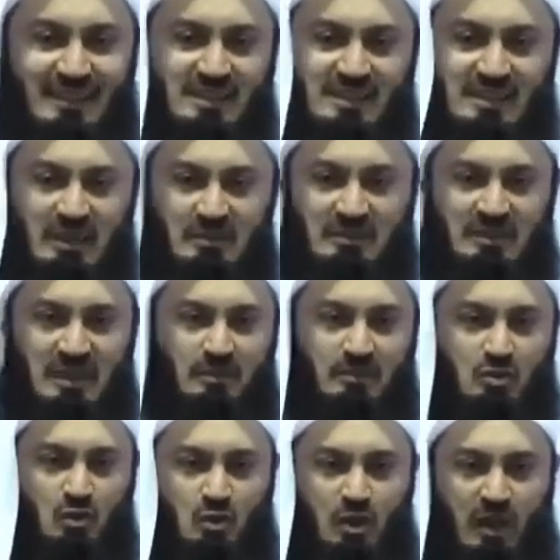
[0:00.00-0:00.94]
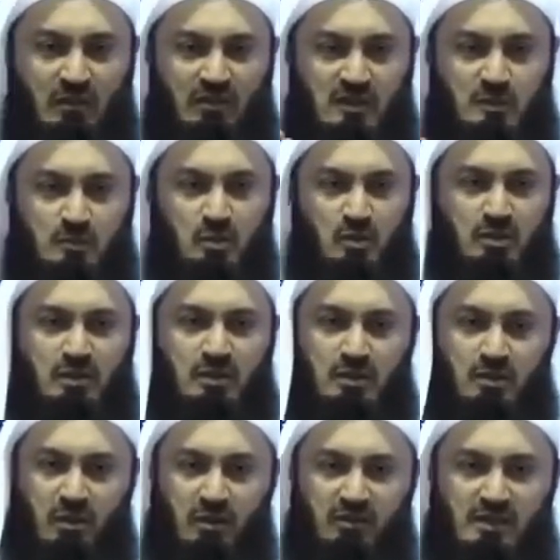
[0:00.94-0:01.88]
at the same time. So you have a spoon,
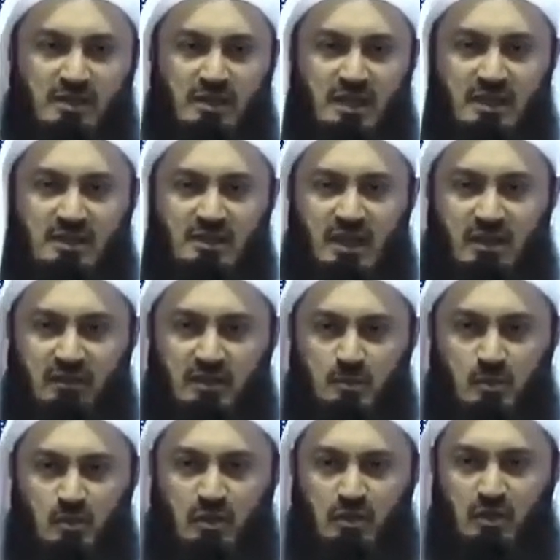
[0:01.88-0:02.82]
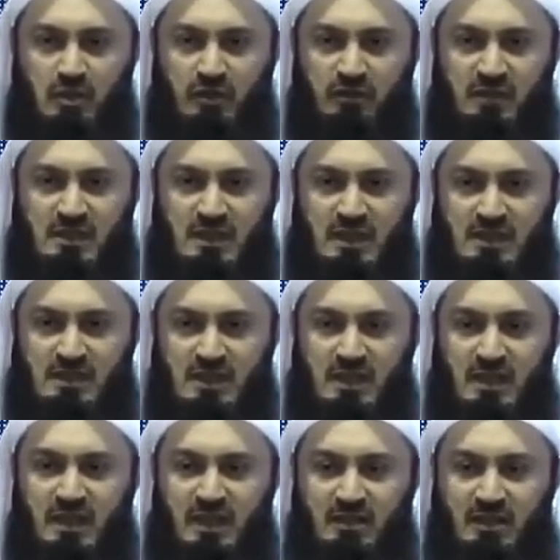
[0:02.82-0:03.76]
coffee's less. Have a spoon, coffee's less.
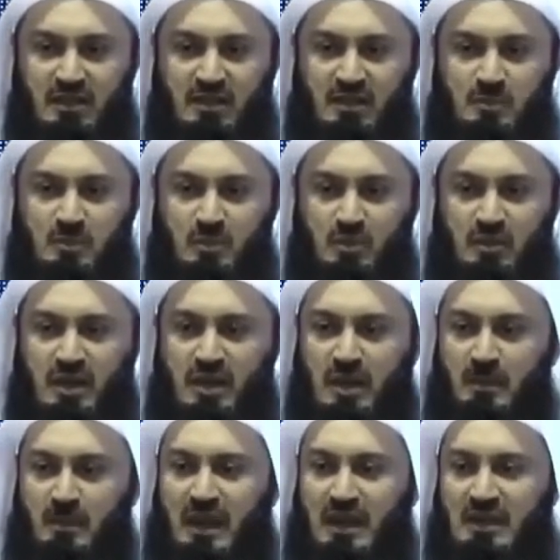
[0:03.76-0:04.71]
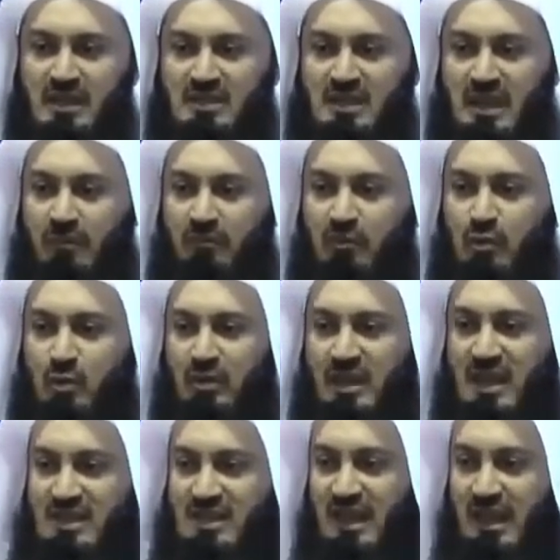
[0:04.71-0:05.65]
Another spoon, by the time few
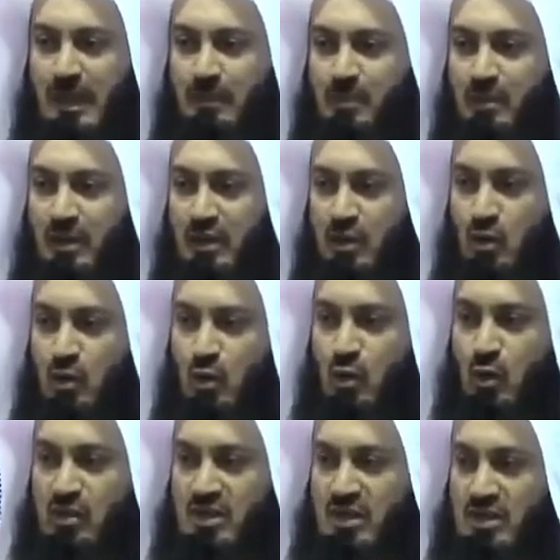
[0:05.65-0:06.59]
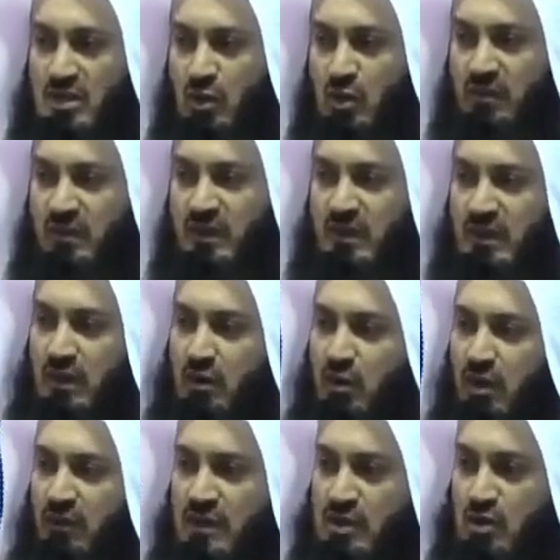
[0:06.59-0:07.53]
days are up, when your course is over, the
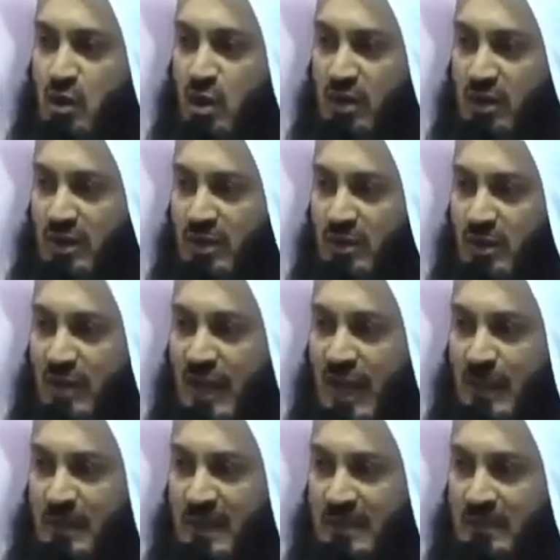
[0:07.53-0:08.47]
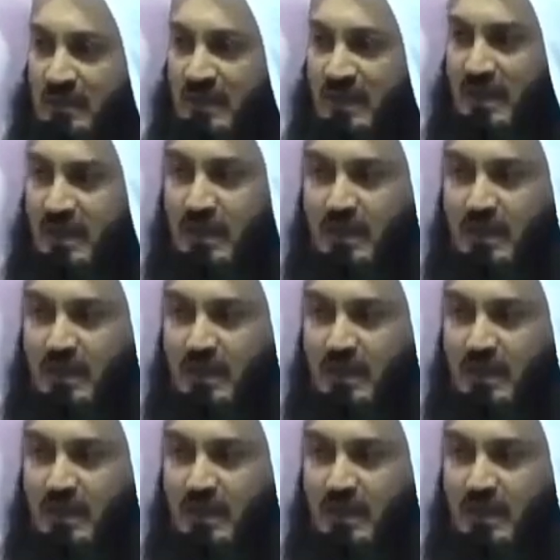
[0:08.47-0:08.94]
coffee's gone. What happened?